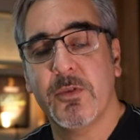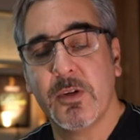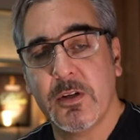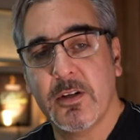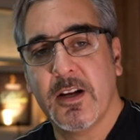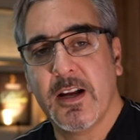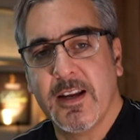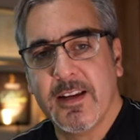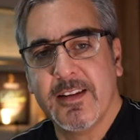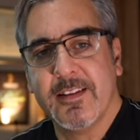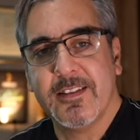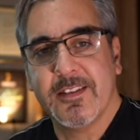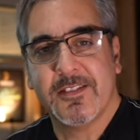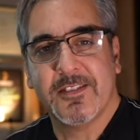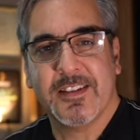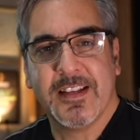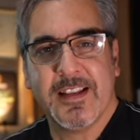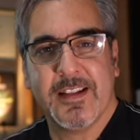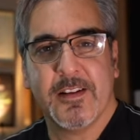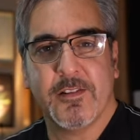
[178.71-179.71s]
Well, I
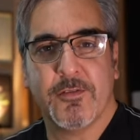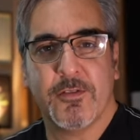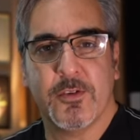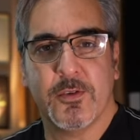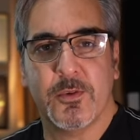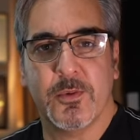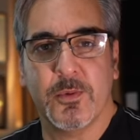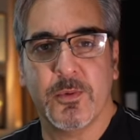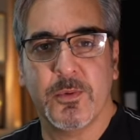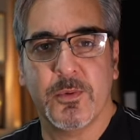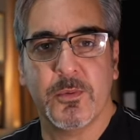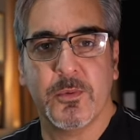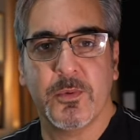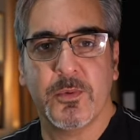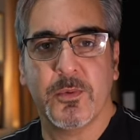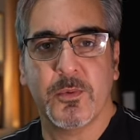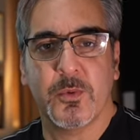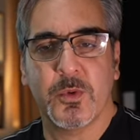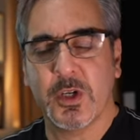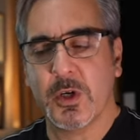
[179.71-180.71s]
understand if you
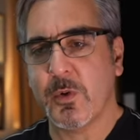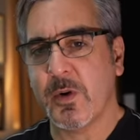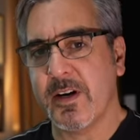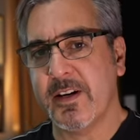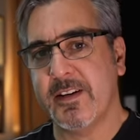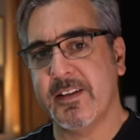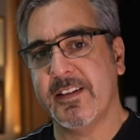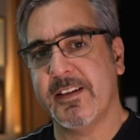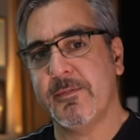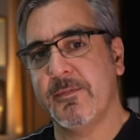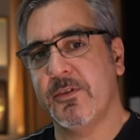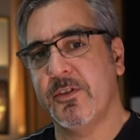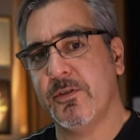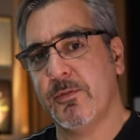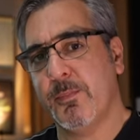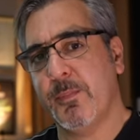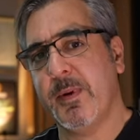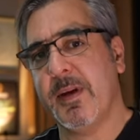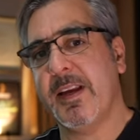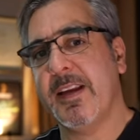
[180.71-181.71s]
require them
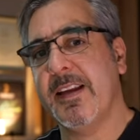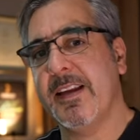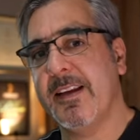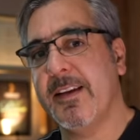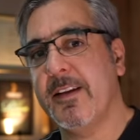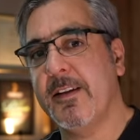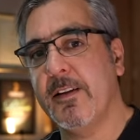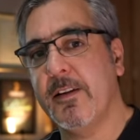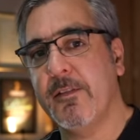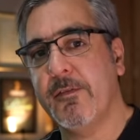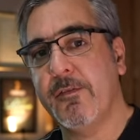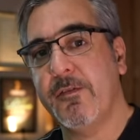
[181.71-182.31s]
to pay a